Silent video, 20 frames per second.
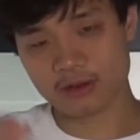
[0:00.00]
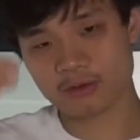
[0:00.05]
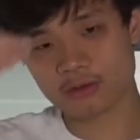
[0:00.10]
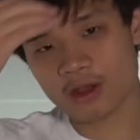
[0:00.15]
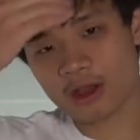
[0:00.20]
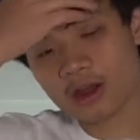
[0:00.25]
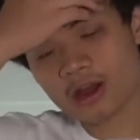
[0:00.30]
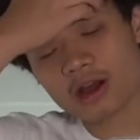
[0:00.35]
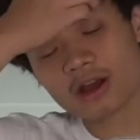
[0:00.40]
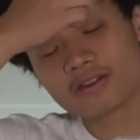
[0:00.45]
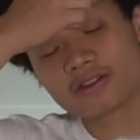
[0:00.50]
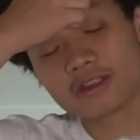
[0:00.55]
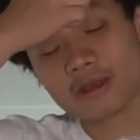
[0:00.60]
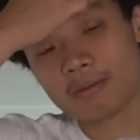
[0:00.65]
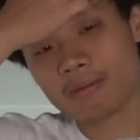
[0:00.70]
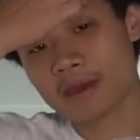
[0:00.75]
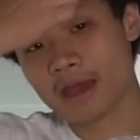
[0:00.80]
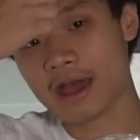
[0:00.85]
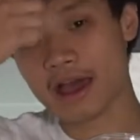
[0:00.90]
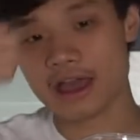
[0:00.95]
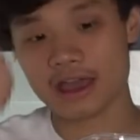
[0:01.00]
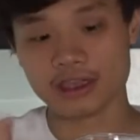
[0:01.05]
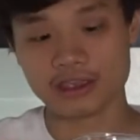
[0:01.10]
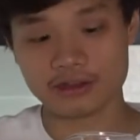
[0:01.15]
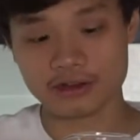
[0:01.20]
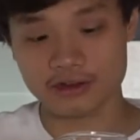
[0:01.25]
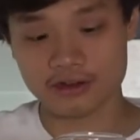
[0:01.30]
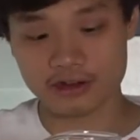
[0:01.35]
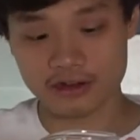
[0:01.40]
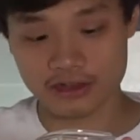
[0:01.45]
right off the bat,
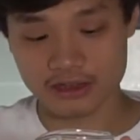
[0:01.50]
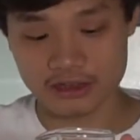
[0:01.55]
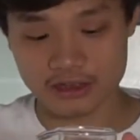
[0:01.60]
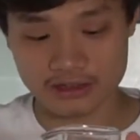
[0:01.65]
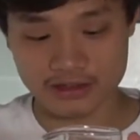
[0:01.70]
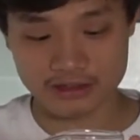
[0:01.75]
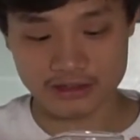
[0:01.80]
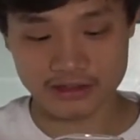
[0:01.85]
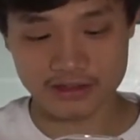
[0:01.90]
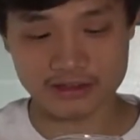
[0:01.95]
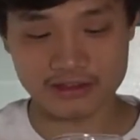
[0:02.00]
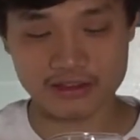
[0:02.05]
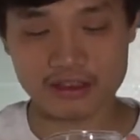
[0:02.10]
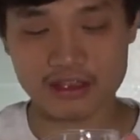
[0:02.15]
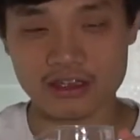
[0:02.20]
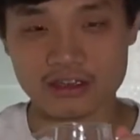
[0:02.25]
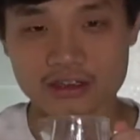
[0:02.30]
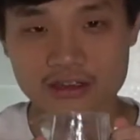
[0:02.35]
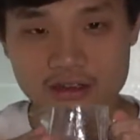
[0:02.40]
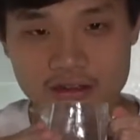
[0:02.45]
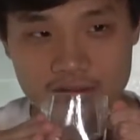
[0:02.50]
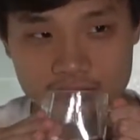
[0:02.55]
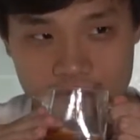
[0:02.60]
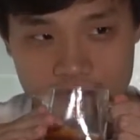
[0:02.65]
you're gonna get this like